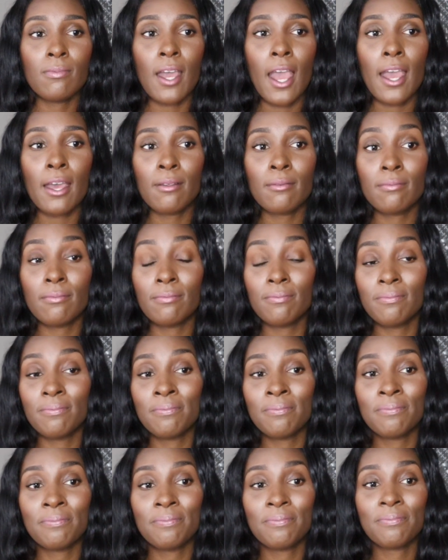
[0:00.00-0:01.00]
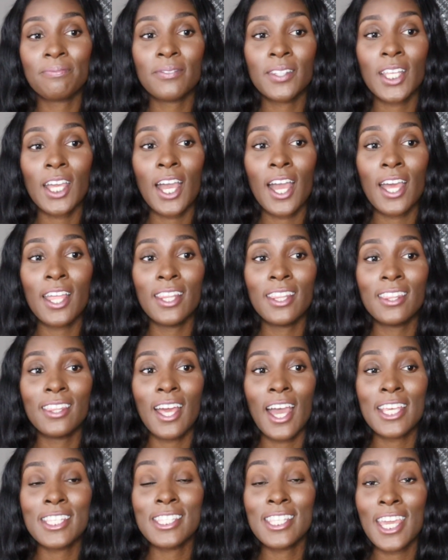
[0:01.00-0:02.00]
I
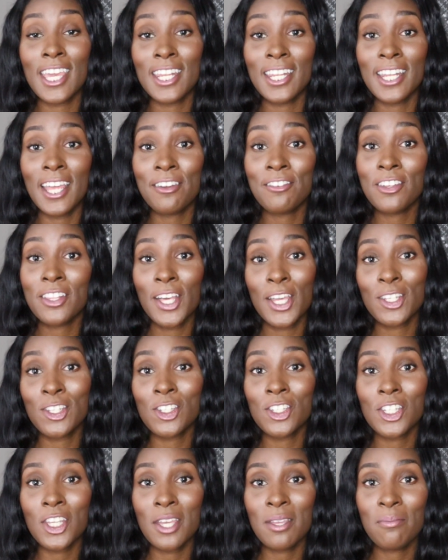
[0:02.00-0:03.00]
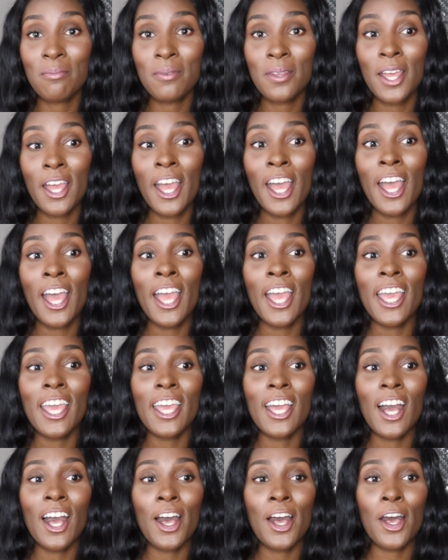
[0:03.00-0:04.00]
stayed in that relationship.
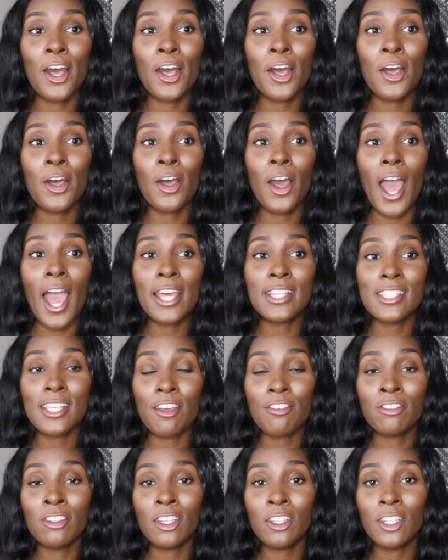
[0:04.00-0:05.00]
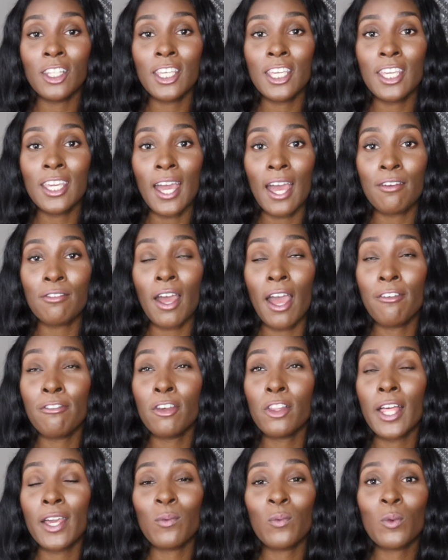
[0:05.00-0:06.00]
I
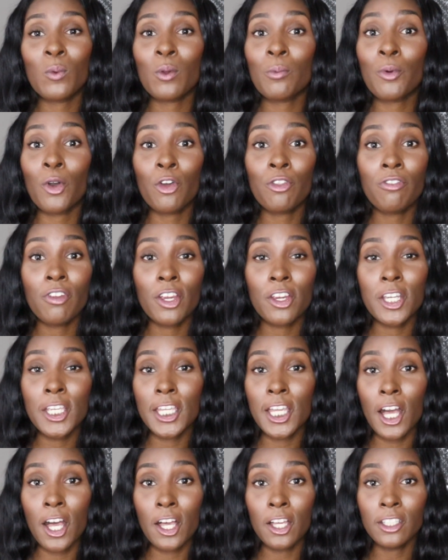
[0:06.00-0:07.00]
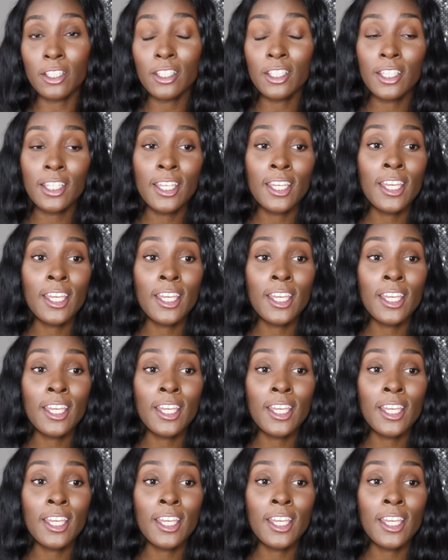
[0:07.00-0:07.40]
feel like we were both very young.